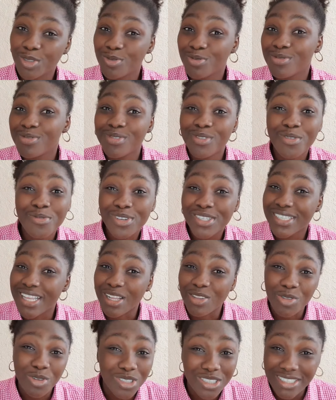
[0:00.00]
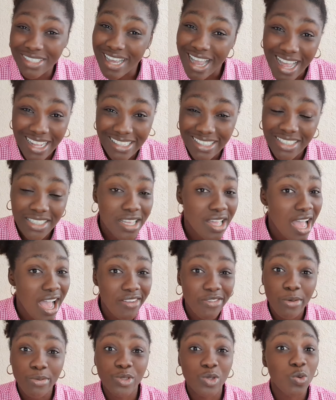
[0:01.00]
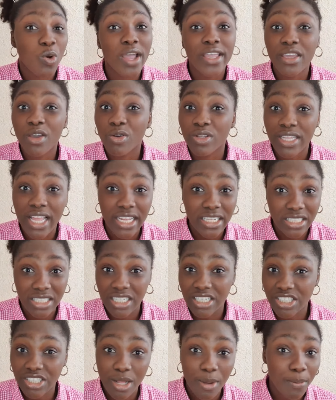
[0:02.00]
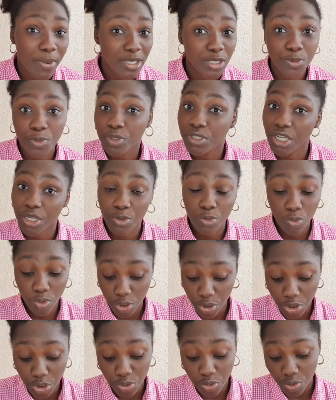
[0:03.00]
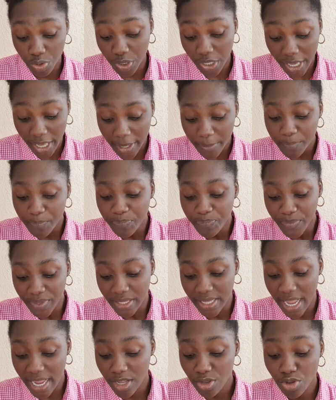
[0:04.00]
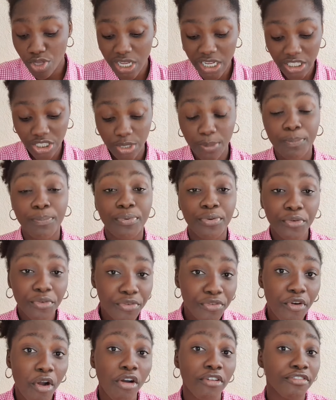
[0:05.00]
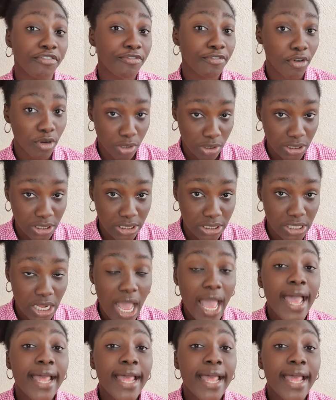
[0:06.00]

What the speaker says: stories that touch the heart, have up to 1 year on that international passport that you want to use. Okay, then you need the proof of funds.